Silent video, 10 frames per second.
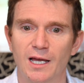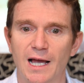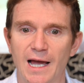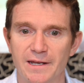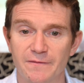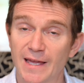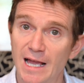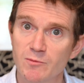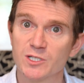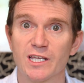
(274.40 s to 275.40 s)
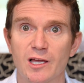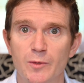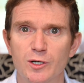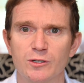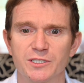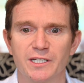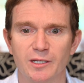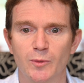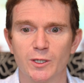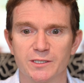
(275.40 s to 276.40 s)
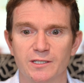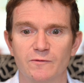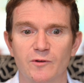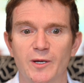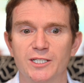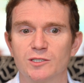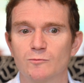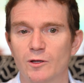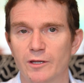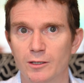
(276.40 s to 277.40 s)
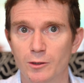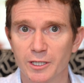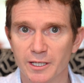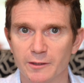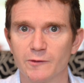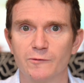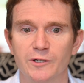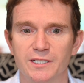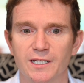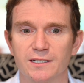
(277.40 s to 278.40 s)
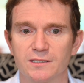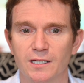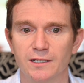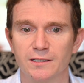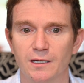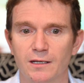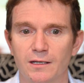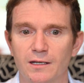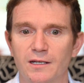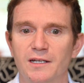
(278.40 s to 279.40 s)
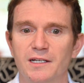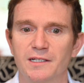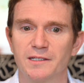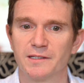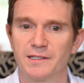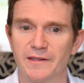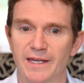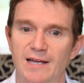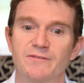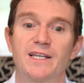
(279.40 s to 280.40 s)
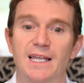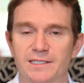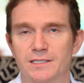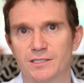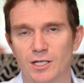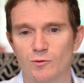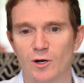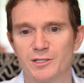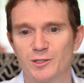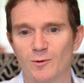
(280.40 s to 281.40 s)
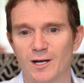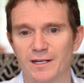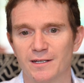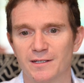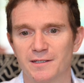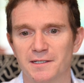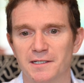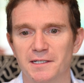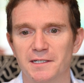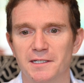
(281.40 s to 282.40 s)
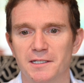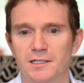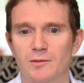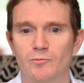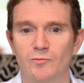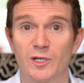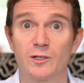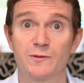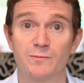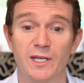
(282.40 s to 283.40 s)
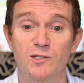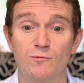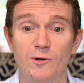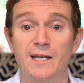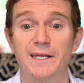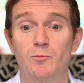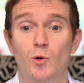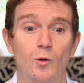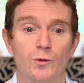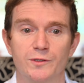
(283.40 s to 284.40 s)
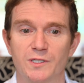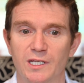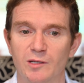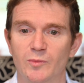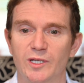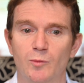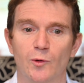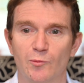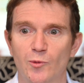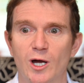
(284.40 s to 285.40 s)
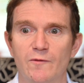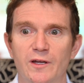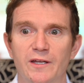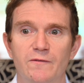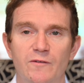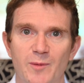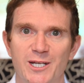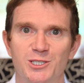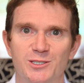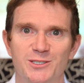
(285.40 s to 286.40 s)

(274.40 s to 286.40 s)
And if they happen to come across any personal information while they're looking at the free text data, then they have to let us know right away, because it's really important to keep people's private information